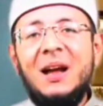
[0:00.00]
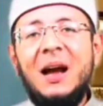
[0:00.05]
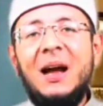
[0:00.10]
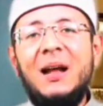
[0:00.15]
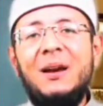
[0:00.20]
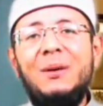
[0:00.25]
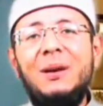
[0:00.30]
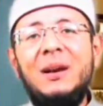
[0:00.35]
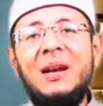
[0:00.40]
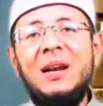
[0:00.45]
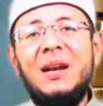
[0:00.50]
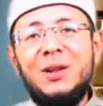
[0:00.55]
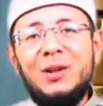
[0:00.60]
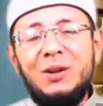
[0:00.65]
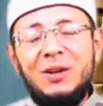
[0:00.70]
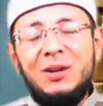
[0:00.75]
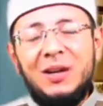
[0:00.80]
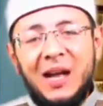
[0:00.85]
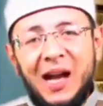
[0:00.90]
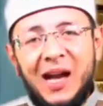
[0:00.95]
And
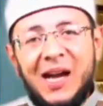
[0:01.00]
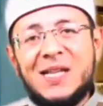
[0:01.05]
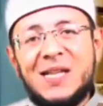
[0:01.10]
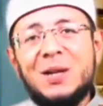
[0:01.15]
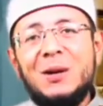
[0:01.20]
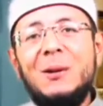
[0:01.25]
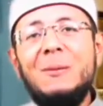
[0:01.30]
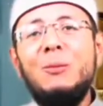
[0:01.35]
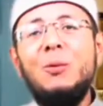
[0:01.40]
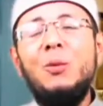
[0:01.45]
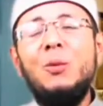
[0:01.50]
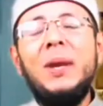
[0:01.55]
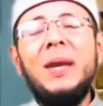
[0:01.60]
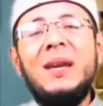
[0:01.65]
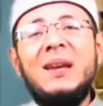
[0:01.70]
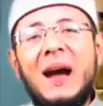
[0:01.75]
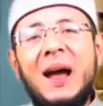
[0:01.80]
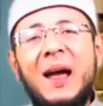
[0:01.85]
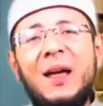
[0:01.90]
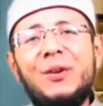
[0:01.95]
tonight we
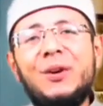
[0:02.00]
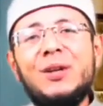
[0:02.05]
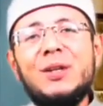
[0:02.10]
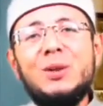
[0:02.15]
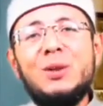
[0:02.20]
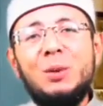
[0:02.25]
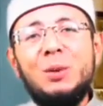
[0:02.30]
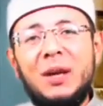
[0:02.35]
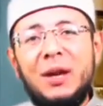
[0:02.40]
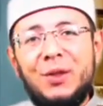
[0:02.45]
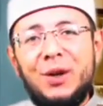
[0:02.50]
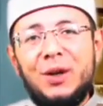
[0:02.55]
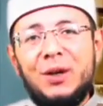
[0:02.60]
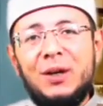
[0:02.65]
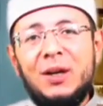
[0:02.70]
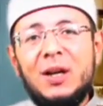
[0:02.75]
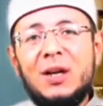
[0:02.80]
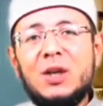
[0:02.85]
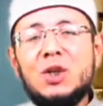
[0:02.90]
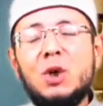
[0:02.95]
gather
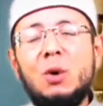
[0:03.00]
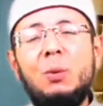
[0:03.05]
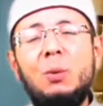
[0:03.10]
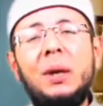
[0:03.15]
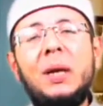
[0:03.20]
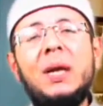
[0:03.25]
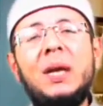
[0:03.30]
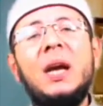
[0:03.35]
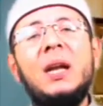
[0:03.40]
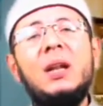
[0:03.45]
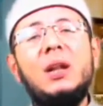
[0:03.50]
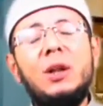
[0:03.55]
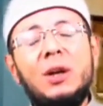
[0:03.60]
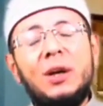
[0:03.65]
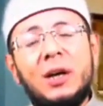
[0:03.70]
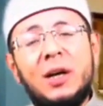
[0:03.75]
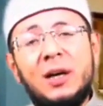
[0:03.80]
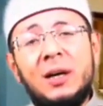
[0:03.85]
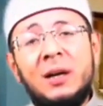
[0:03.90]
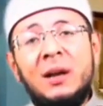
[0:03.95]
together so we can
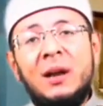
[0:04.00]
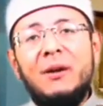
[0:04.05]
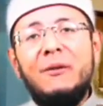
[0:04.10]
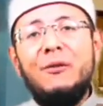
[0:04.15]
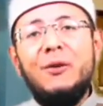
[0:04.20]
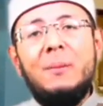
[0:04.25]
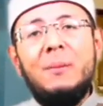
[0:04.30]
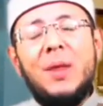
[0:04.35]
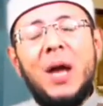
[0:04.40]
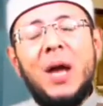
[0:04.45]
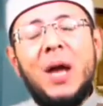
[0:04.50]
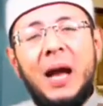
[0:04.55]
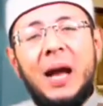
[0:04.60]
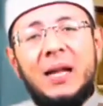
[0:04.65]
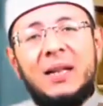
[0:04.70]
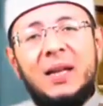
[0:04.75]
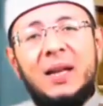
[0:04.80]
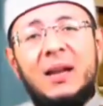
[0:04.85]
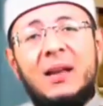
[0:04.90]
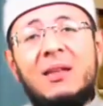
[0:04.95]
learn from the
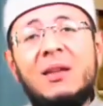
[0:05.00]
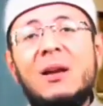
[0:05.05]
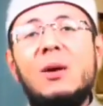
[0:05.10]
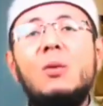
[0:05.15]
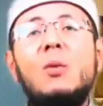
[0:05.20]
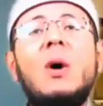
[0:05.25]
hadith